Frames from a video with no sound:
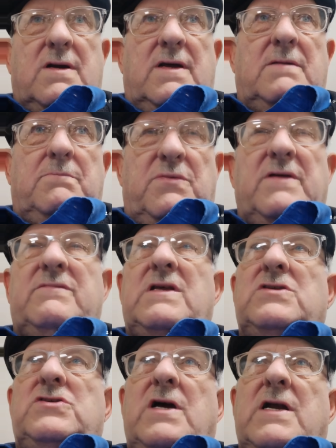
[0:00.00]
I believe
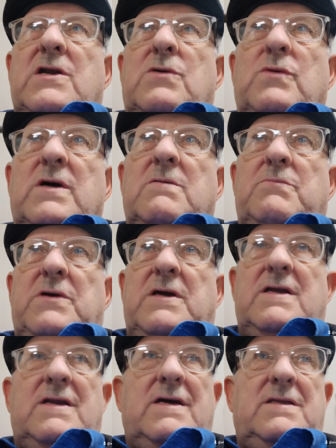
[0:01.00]
that China will be.
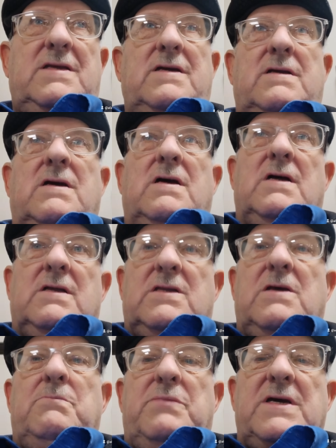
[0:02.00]
And I think
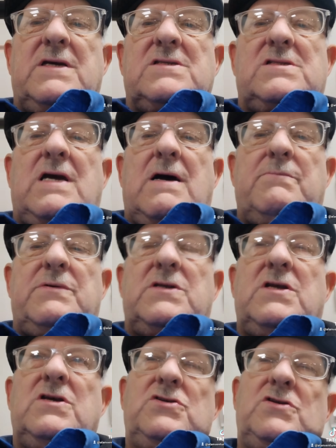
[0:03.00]
the biggest
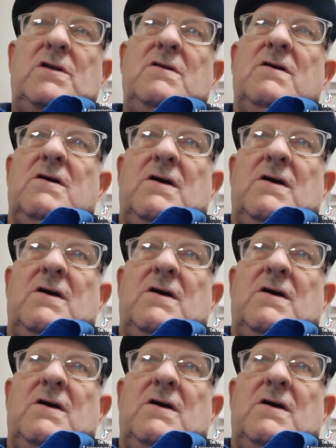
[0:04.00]
competition